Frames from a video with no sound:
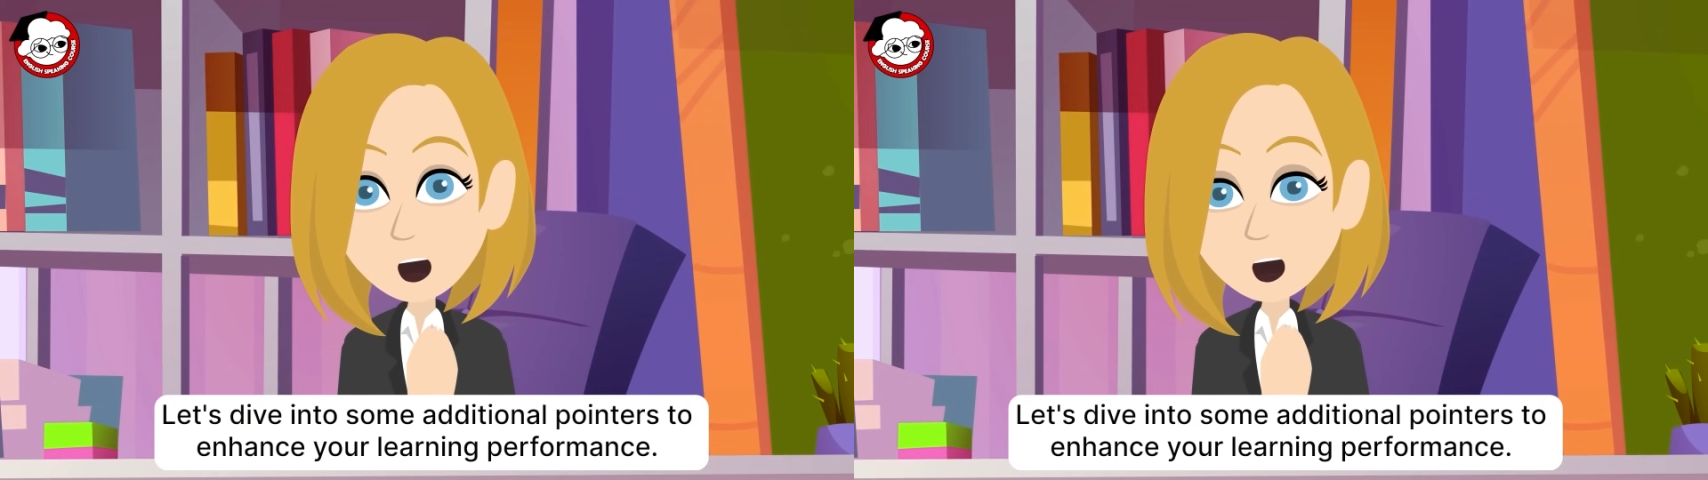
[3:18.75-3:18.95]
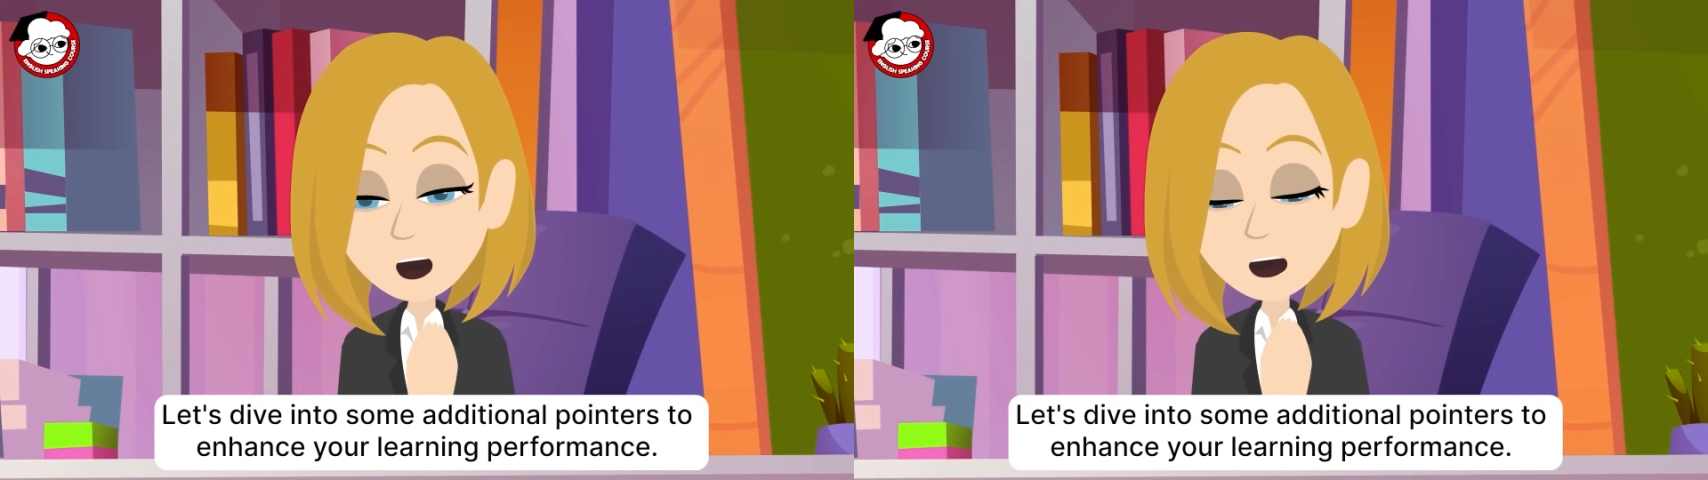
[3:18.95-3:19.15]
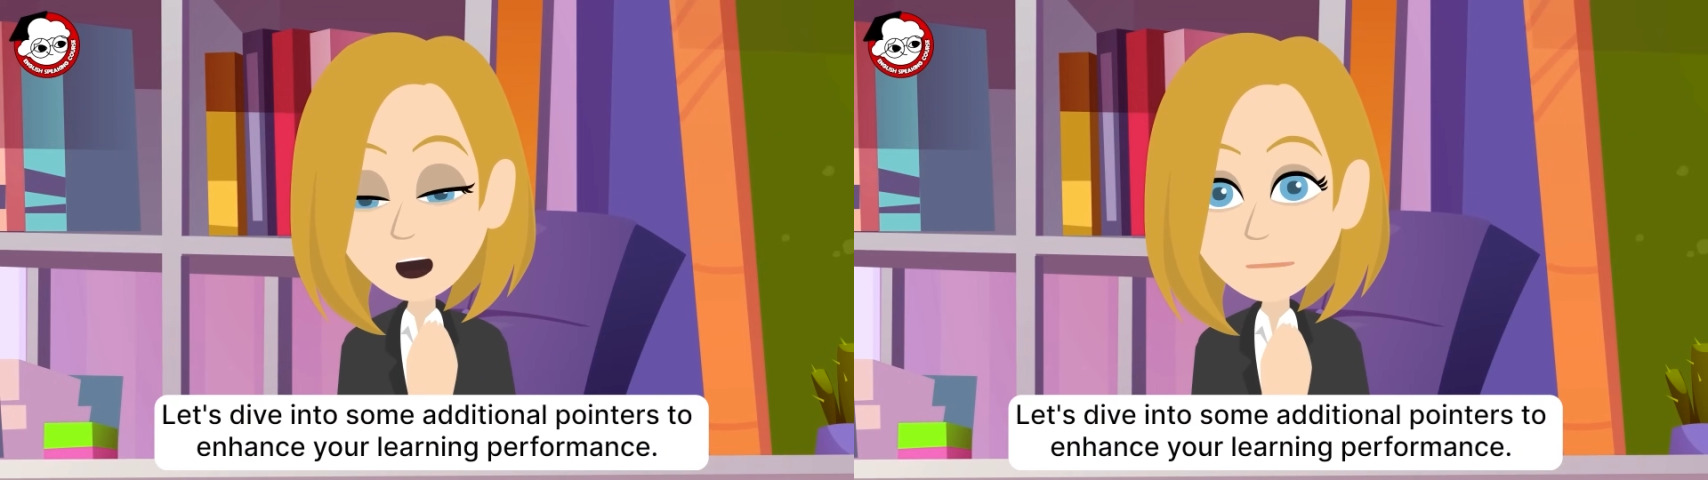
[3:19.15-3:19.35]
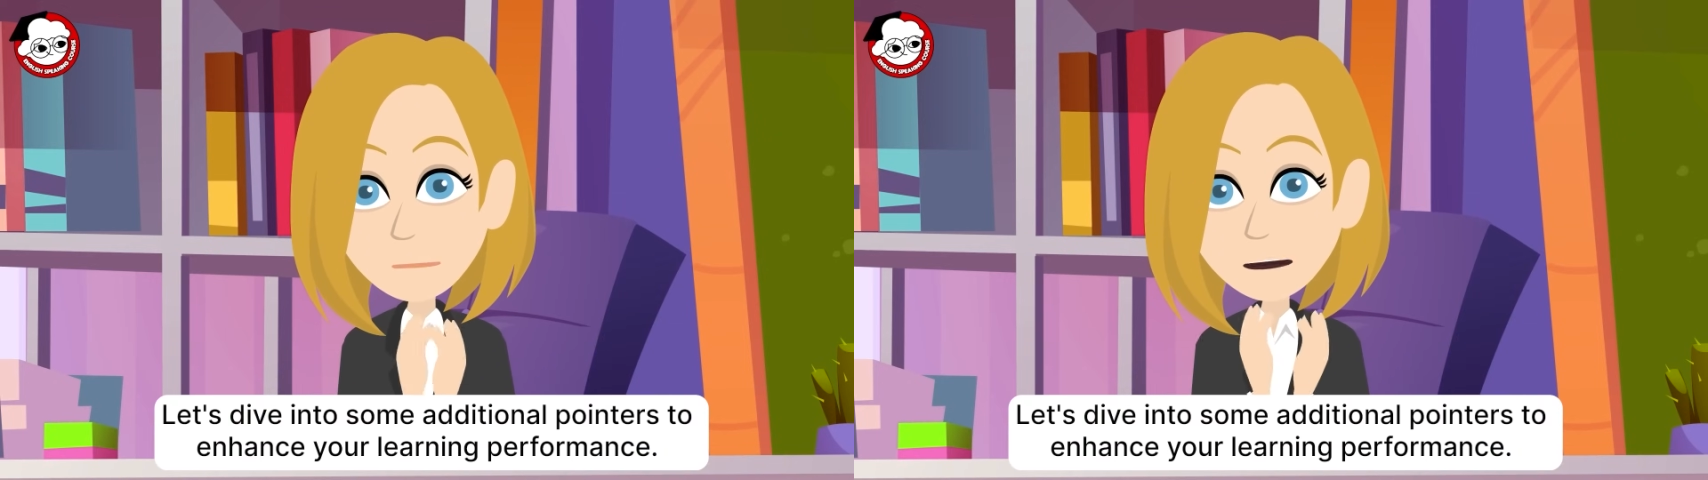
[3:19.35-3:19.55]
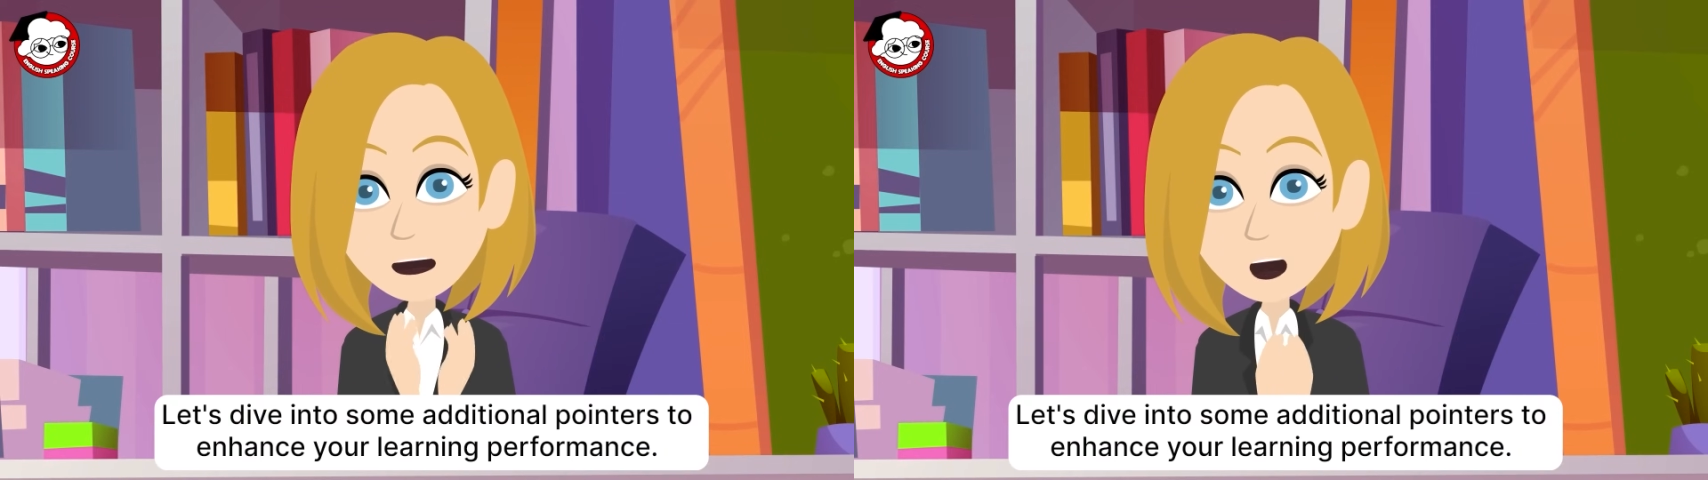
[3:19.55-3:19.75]
learning
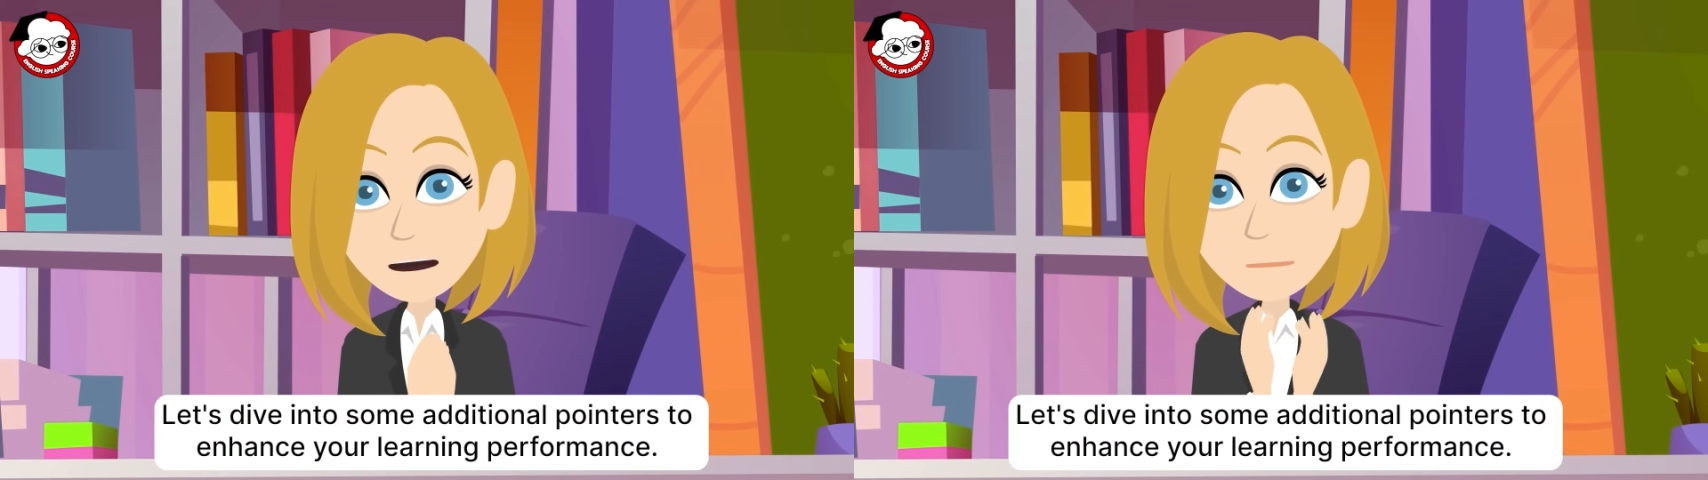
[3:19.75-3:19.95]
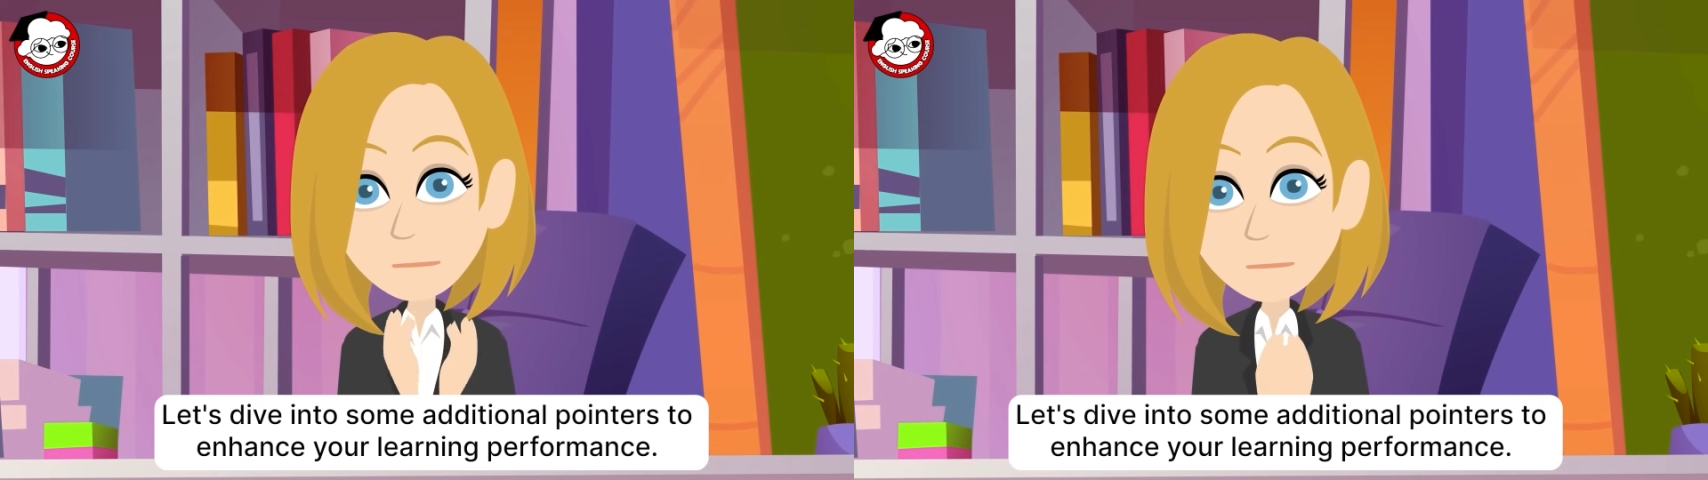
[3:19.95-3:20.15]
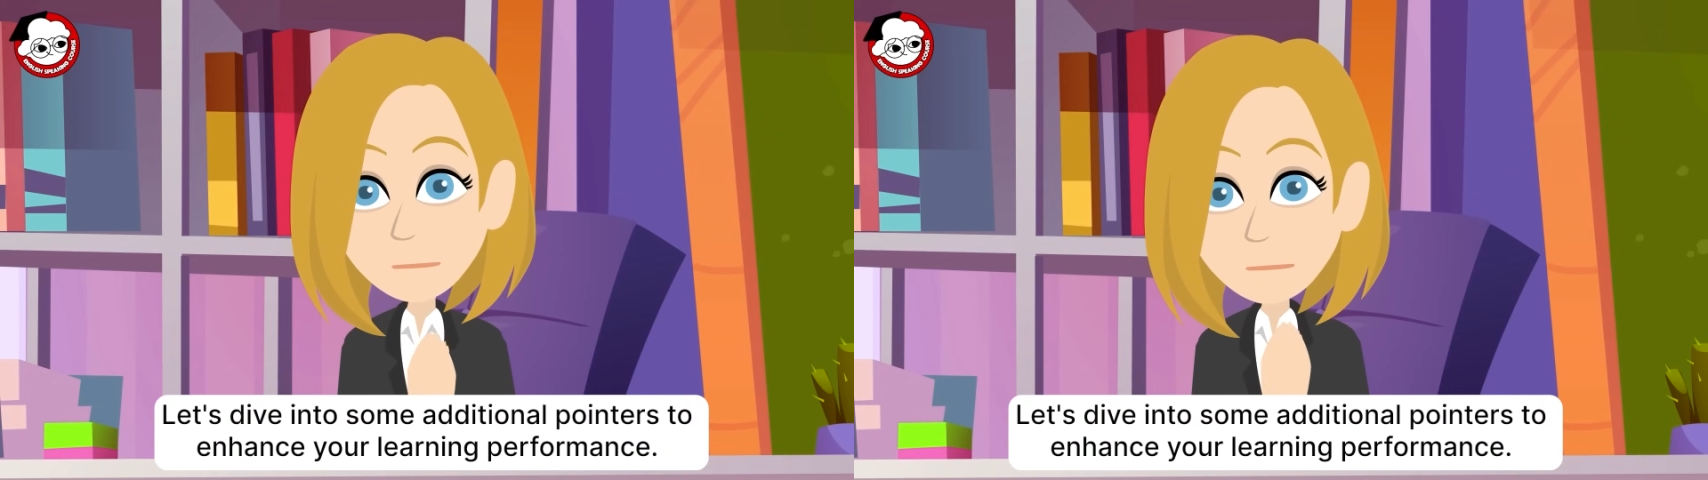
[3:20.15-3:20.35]
performance.